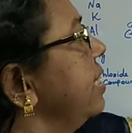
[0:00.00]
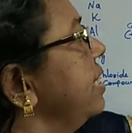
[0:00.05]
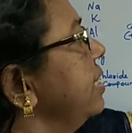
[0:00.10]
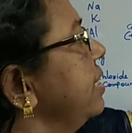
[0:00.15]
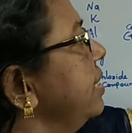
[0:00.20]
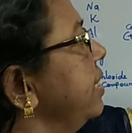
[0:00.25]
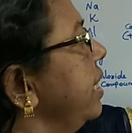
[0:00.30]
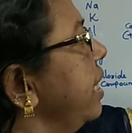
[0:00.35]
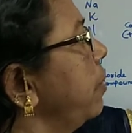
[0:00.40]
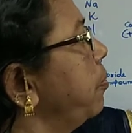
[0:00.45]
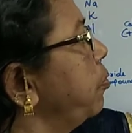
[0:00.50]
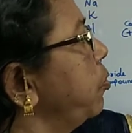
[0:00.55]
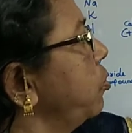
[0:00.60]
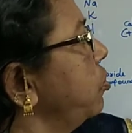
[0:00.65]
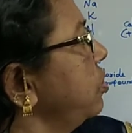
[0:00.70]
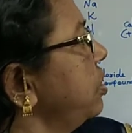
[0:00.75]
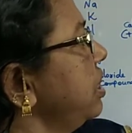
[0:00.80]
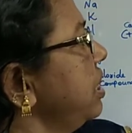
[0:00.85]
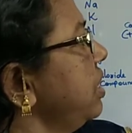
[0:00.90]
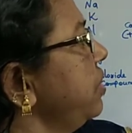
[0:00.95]
there
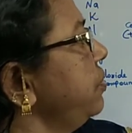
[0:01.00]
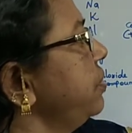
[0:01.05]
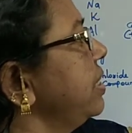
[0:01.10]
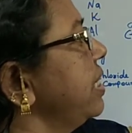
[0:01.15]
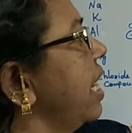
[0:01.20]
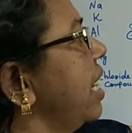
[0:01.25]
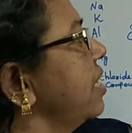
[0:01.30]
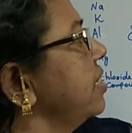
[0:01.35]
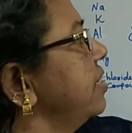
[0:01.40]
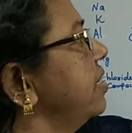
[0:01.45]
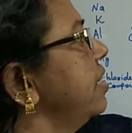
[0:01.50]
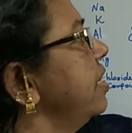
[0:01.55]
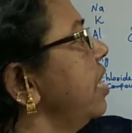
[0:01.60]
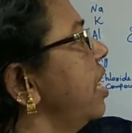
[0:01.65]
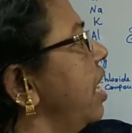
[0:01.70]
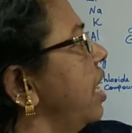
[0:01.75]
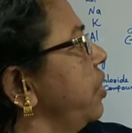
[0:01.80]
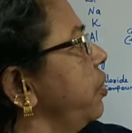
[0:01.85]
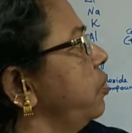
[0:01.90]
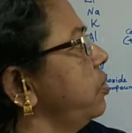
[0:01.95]
positive charged
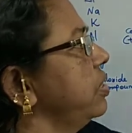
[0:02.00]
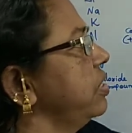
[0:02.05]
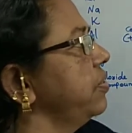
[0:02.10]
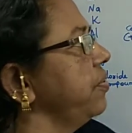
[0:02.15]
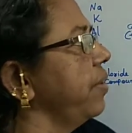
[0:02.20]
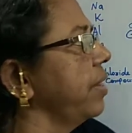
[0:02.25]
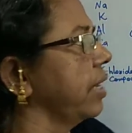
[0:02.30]
ions will